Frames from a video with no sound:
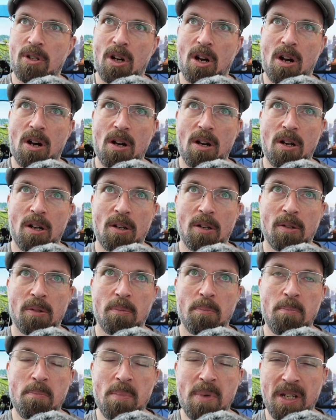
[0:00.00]
are
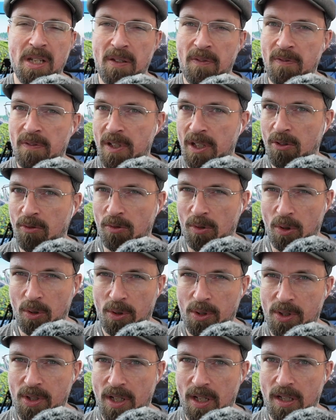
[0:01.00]
minifig
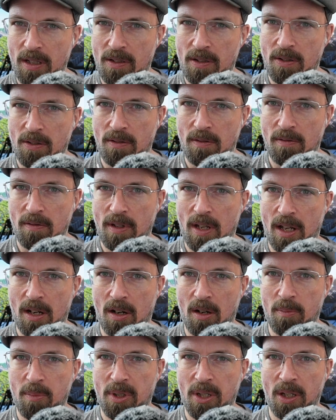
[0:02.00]
roller skates that
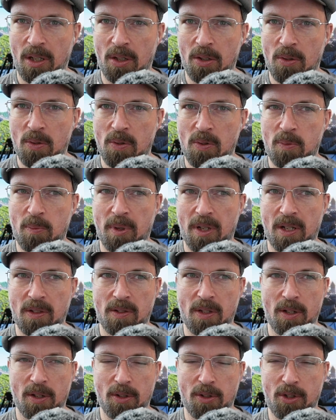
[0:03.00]
are being used because
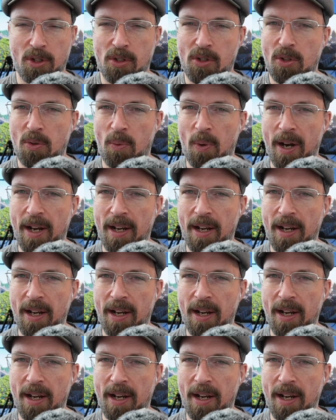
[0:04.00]
they're just the right